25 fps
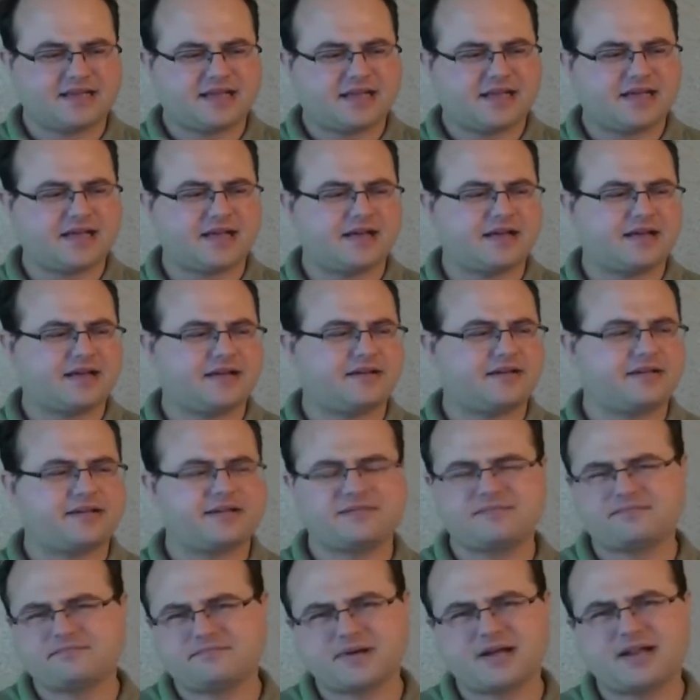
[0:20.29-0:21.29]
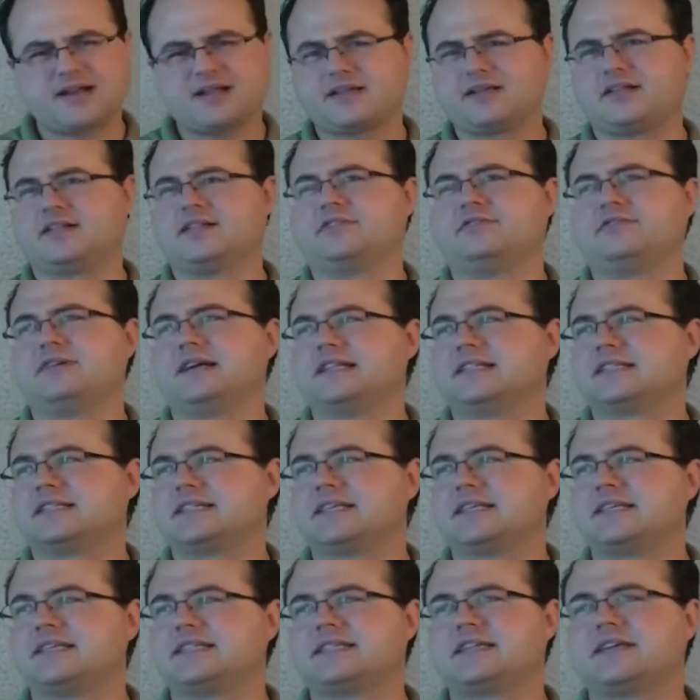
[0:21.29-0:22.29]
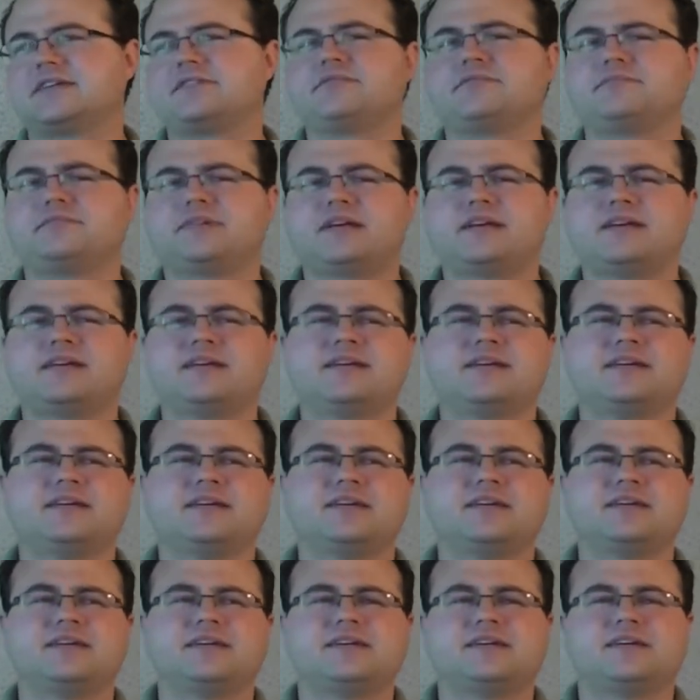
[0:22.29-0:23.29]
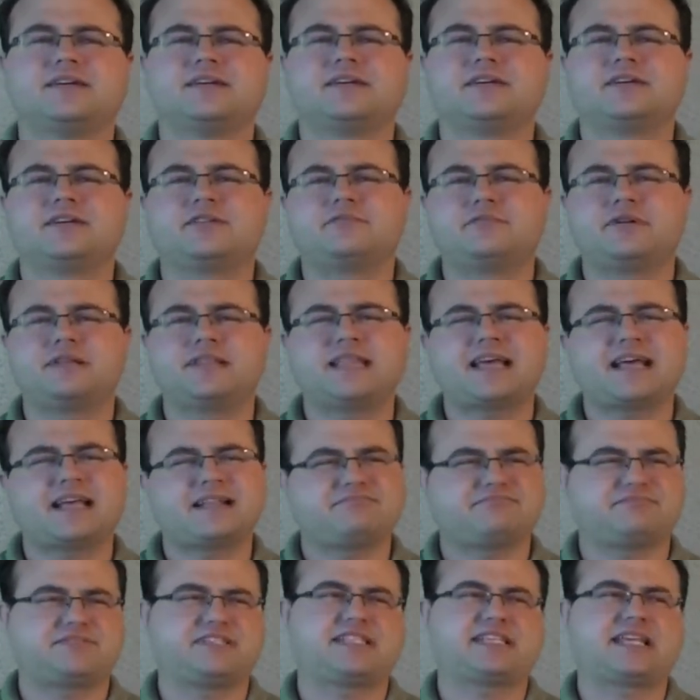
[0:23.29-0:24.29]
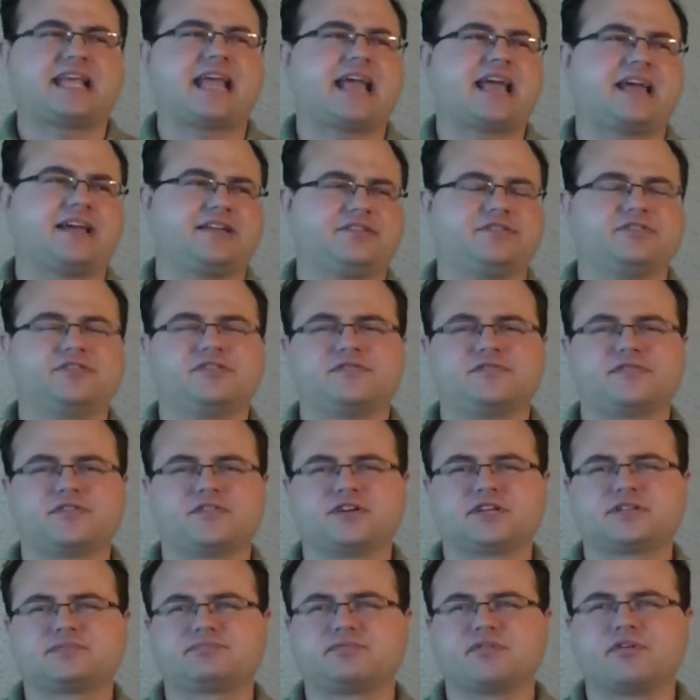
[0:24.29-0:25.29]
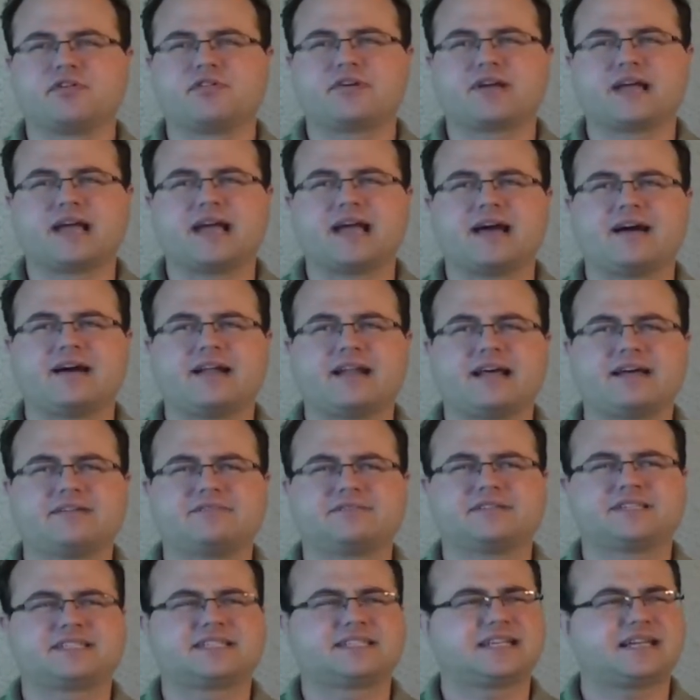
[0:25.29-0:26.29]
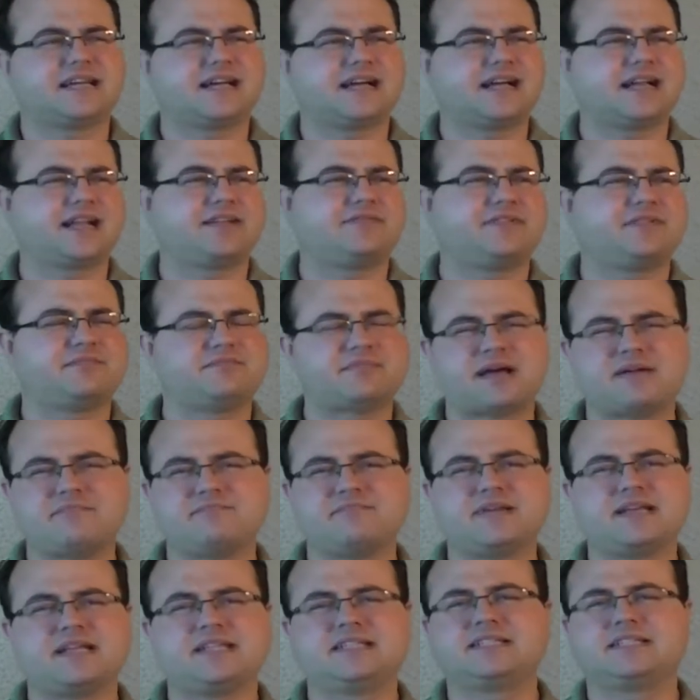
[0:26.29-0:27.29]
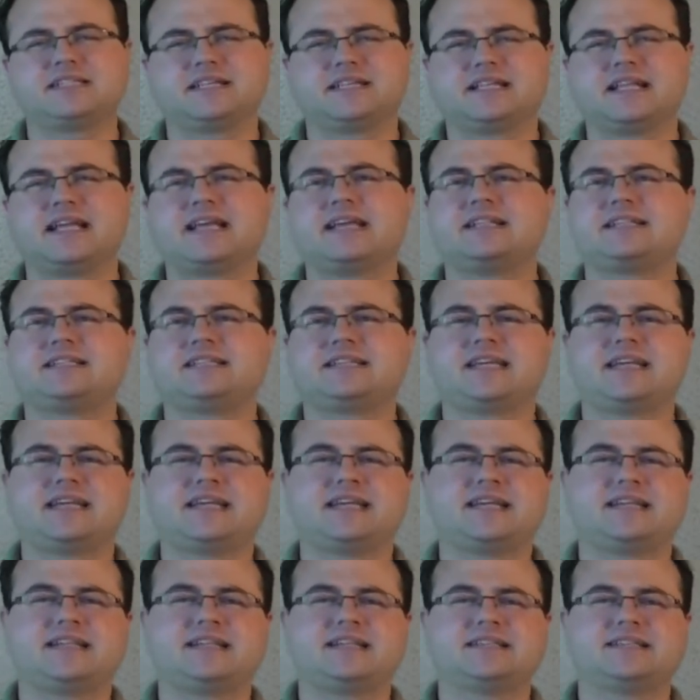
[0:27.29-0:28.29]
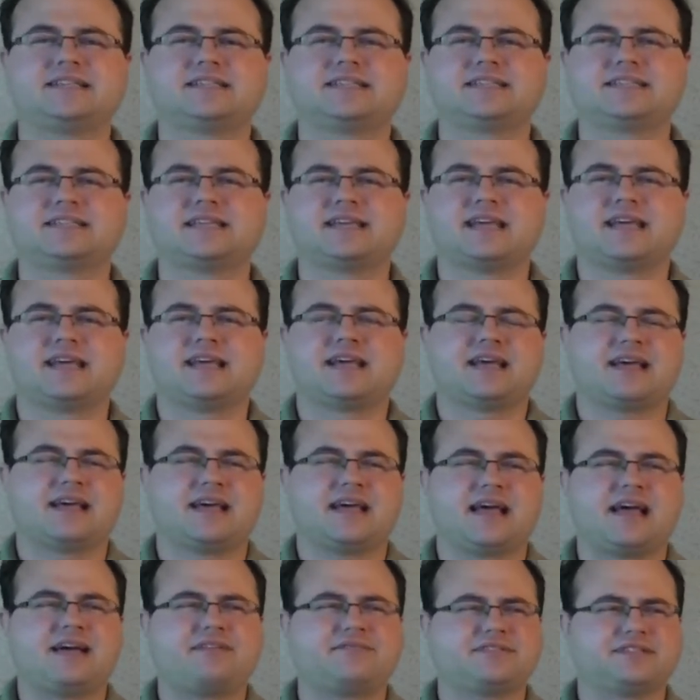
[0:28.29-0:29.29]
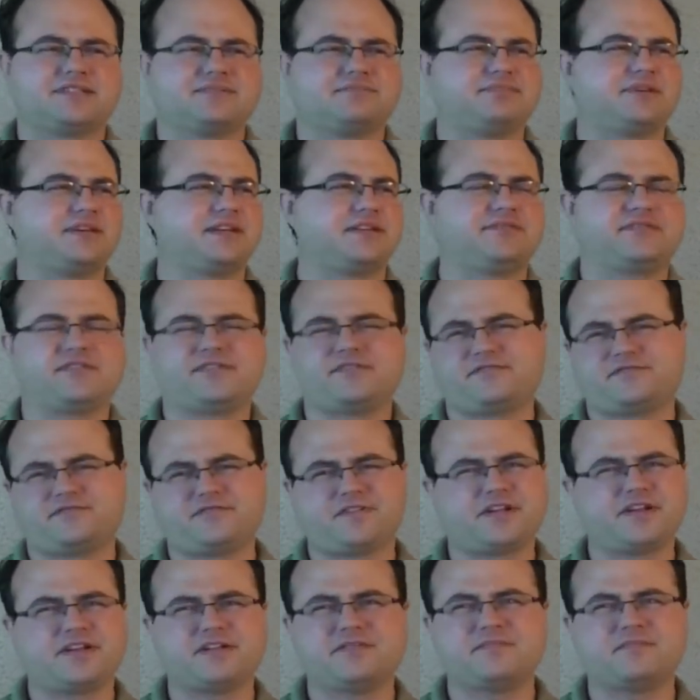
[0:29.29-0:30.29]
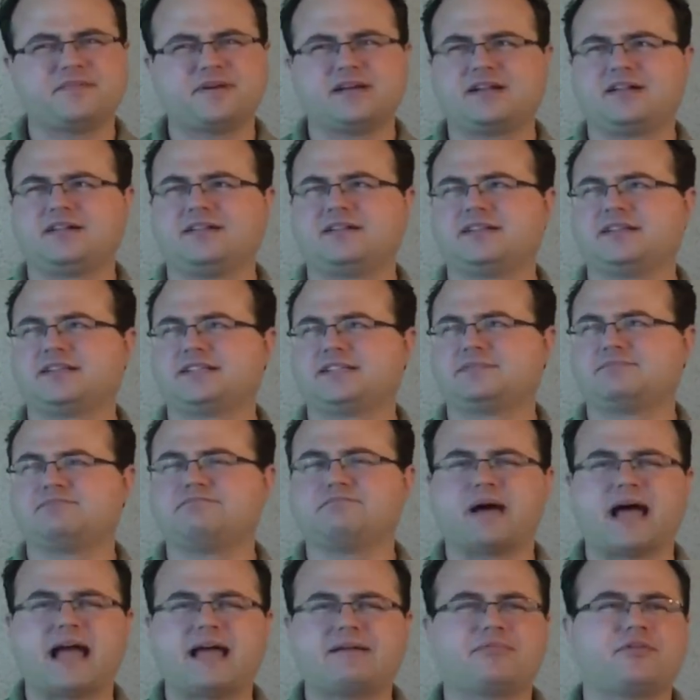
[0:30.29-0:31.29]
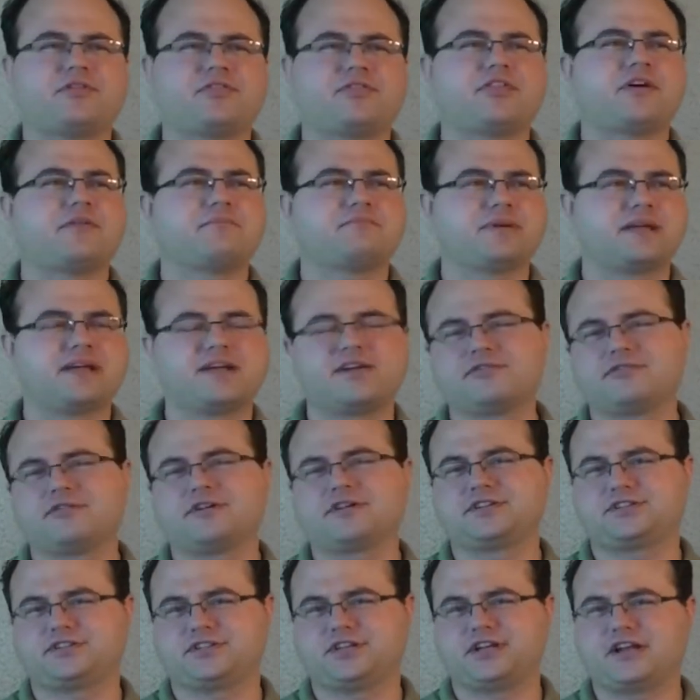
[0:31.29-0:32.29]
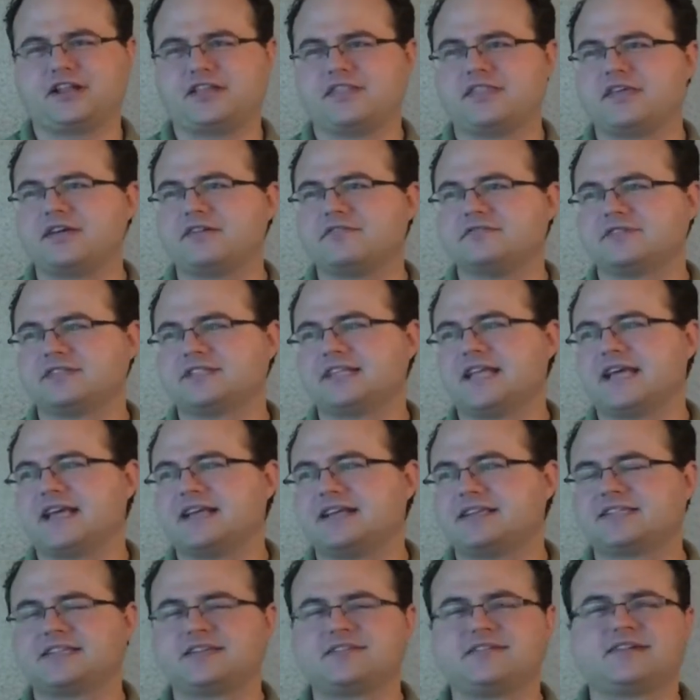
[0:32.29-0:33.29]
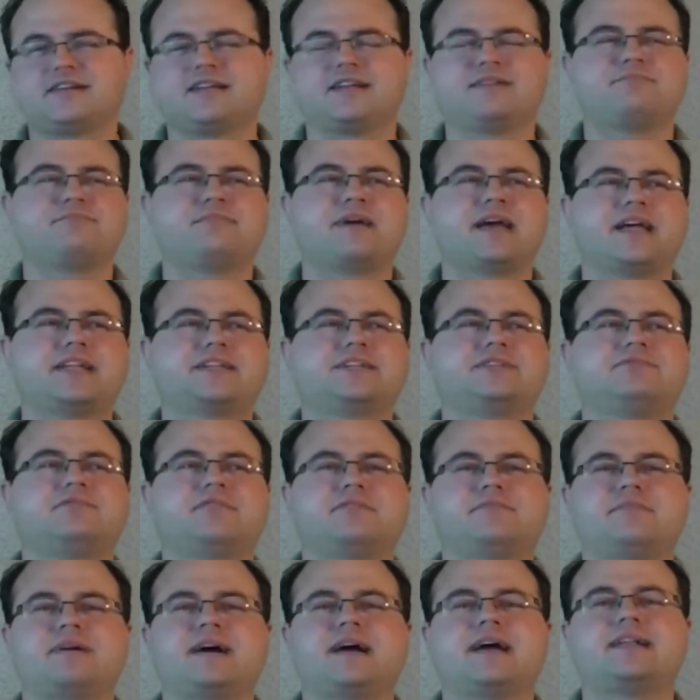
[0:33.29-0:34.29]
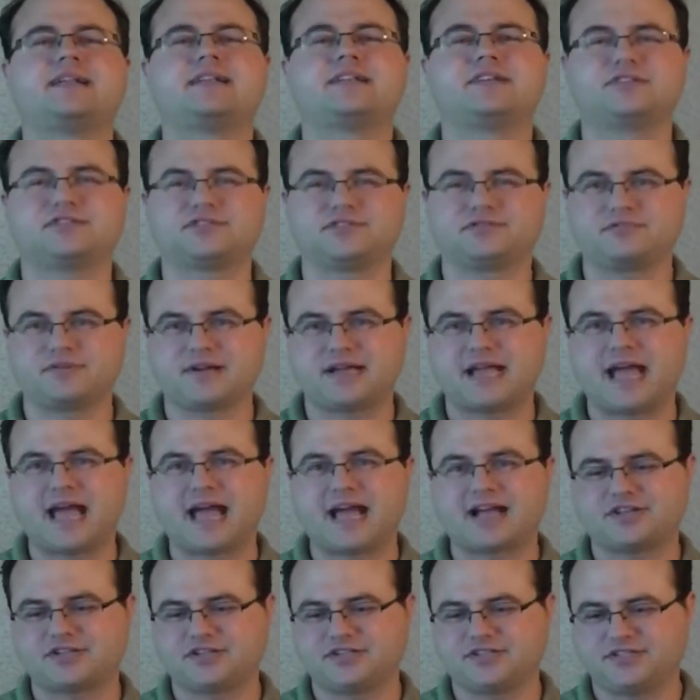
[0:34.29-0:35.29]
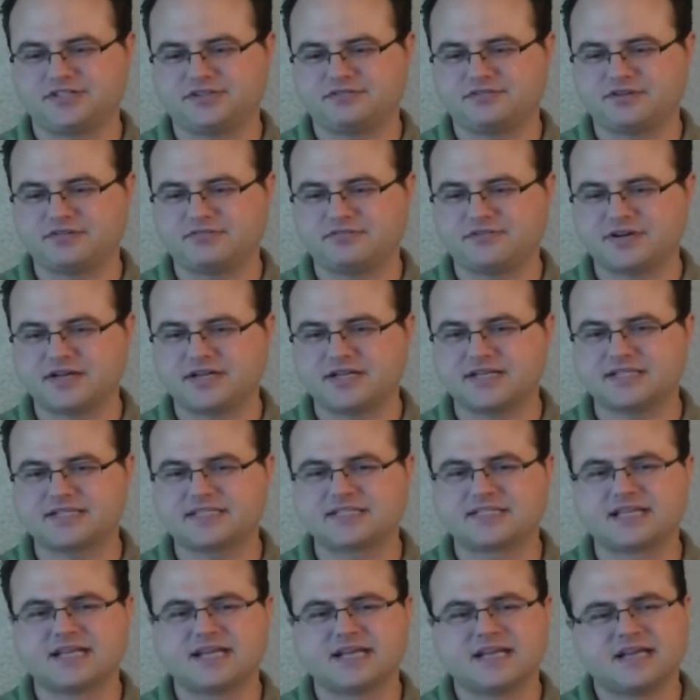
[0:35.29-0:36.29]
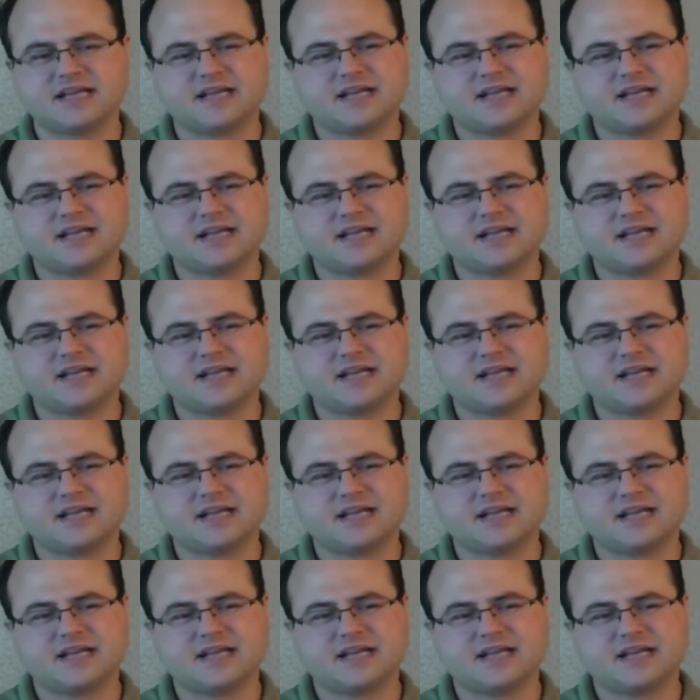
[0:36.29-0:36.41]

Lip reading: Monica Lewinsky. So, when that scandal first broke out, I was kind of in my mid to late teens. I was a bit of a fundamentalist, Bible-thumping Christian in those days, so you can imagine what my initial reaction to it was.